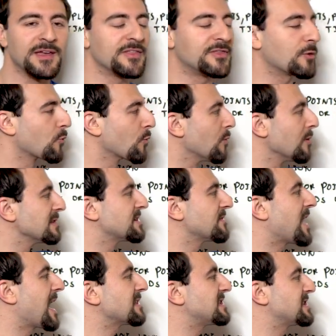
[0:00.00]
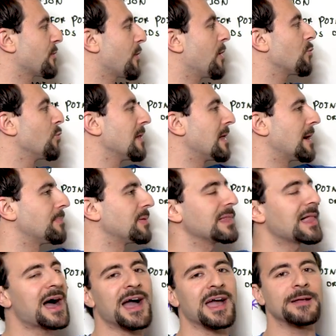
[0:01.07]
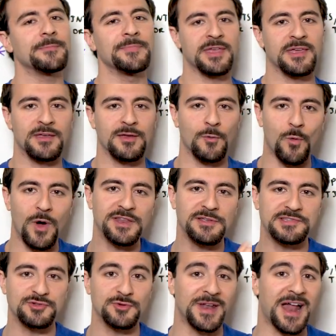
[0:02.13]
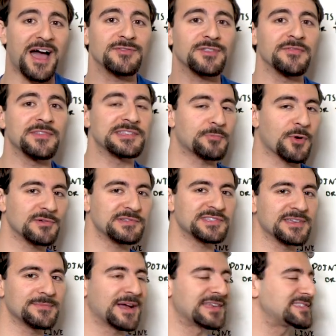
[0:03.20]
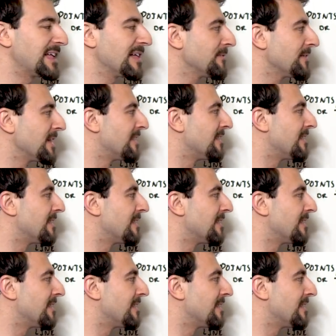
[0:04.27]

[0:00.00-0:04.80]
the rules of that stroke will apply when you swim it. I've done this personally myself.